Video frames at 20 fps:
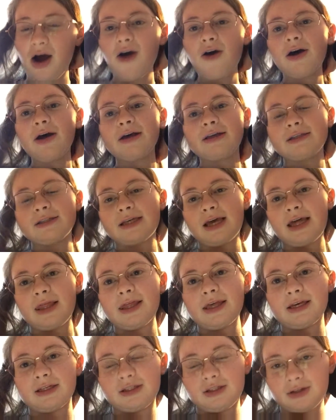I
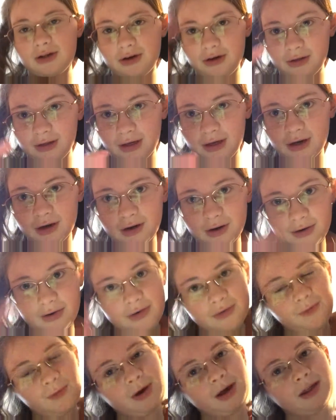said this
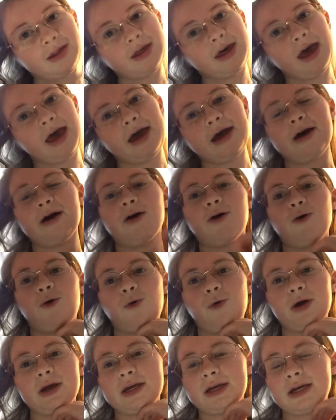earlier with
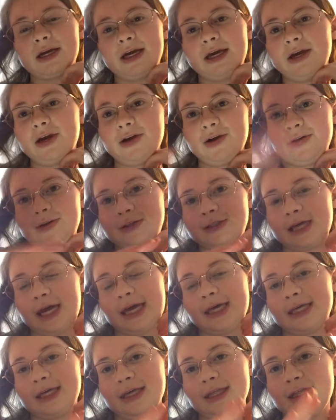how
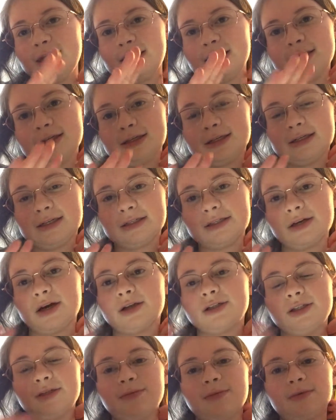irritated
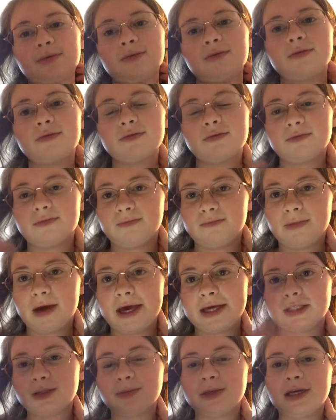Sanji
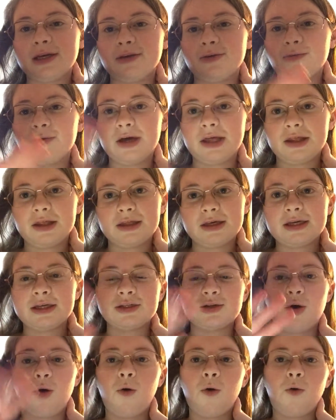makes me with
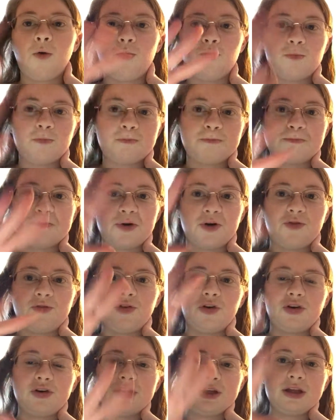his whole
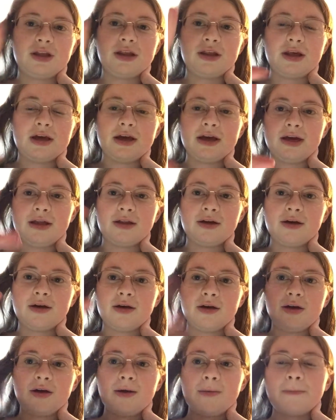perverted thing,
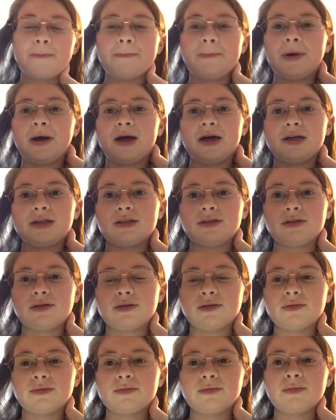but,
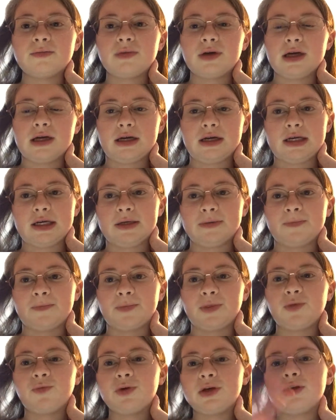
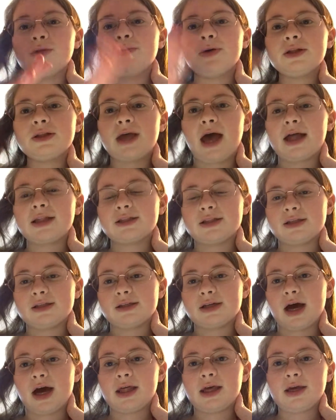when you put that to the
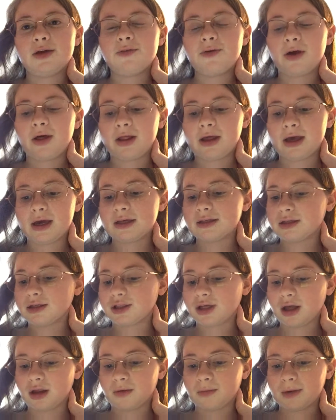side, he really is a
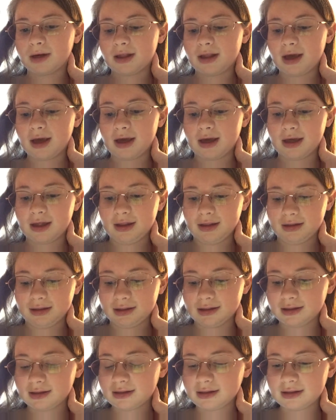gentleman,
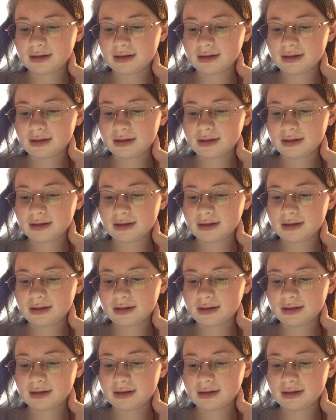and